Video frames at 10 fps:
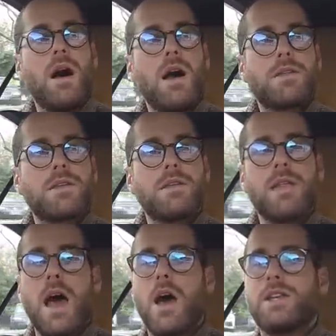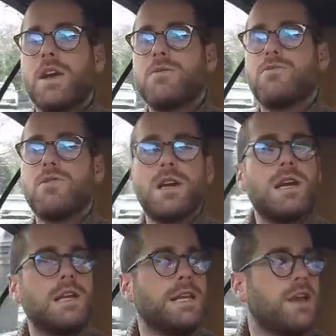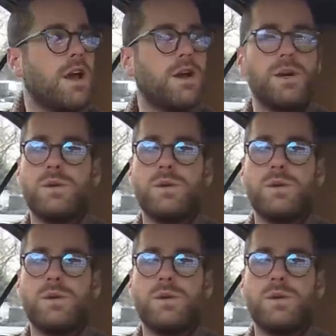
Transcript: other than that, I don't really know